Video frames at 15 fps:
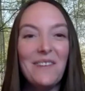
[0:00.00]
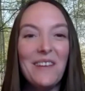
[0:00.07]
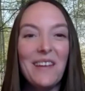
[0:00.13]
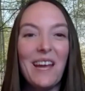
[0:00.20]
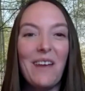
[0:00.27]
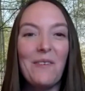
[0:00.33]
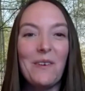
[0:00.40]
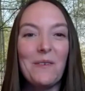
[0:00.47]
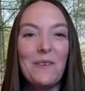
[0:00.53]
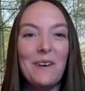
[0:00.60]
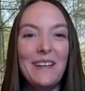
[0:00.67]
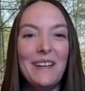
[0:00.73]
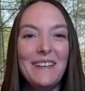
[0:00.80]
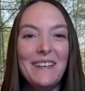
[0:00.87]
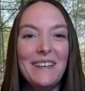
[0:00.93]
evening,
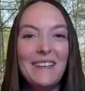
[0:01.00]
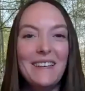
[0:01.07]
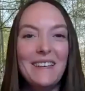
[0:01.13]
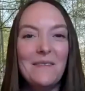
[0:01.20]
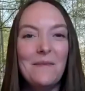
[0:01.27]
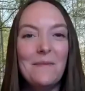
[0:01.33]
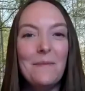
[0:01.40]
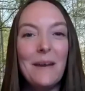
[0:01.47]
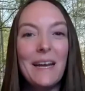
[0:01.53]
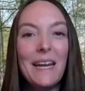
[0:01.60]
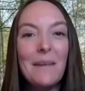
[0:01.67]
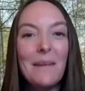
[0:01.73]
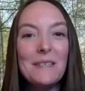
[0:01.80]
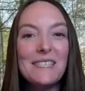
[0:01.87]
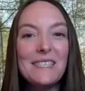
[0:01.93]
everyone. My
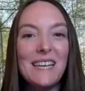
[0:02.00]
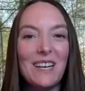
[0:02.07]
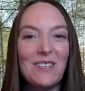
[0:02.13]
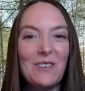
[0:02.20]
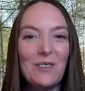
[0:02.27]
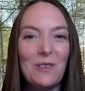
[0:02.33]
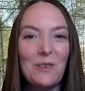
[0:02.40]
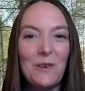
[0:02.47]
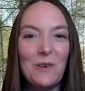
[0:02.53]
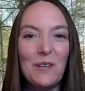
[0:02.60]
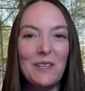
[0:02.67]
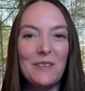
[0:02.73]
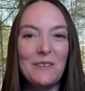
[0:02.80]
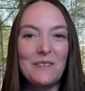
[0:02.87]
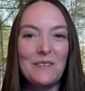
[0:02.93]
name is Dr. Laura
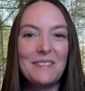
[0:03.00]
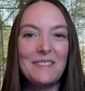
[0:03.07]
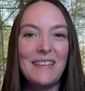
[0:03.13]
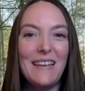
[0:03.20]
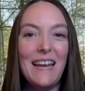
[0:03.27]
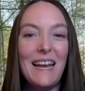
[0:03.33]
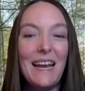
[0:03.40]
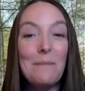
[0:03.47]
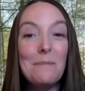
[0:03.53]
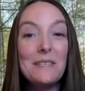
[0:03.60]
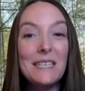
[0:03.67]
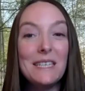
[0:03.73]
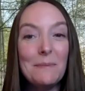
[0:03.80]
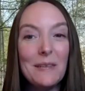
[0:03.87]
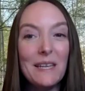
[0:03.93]
Lukes, and I'm
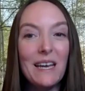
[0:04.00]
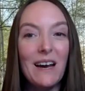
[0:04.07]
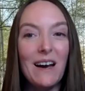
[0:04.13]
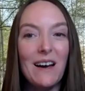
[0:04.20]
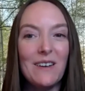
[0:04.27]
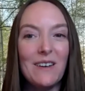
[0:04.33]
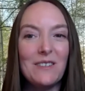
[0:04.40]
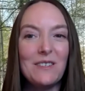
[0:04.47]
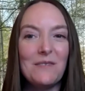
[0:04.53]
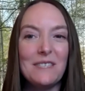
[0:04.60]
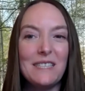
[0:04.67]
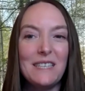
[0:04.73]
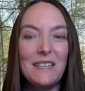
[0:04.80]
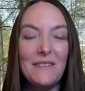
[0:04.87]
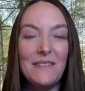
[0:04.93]
deeply honored to
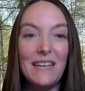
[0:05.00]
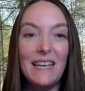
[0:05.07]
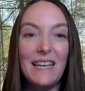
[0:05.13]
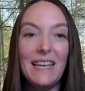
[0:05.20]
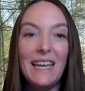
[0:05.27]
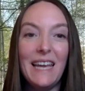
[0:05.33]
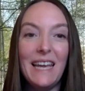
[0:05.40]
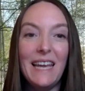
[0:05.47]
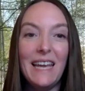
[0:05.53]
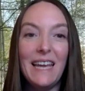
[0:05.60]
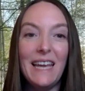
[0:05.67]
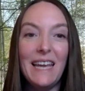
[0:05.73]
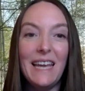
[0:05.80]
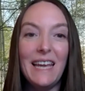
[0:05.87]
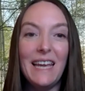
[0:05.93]
receive the
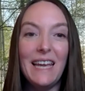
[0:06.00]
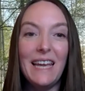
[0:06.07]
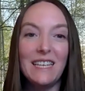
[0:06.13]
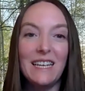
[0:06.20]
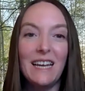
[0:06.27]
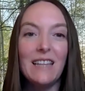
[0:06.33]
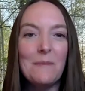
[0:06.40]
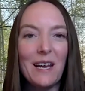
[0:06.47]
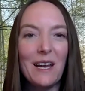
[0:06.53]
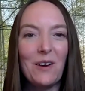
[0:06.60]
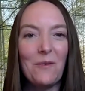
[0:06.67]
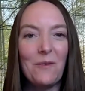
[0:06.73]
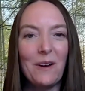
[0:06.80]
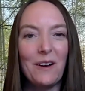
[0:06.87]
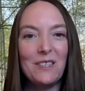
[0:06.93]
EHE Alumni
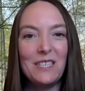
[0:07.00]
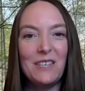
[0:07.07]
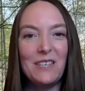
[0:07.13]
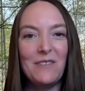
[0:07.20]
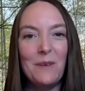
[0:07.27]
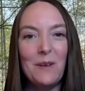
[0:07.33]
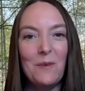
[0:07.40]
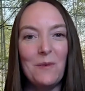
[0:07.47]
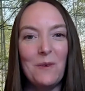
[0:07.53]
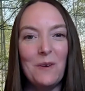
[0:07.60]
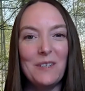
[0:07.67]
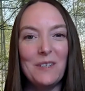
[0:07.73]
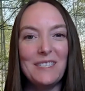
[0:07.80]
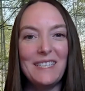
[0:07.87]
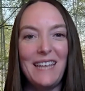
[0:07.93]
Career Achievement
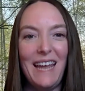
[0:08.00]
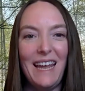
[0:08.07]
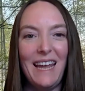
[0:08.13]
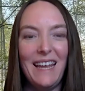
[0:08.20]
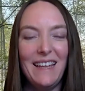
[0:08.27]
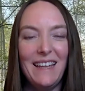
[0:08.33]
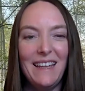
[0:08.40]
Award today.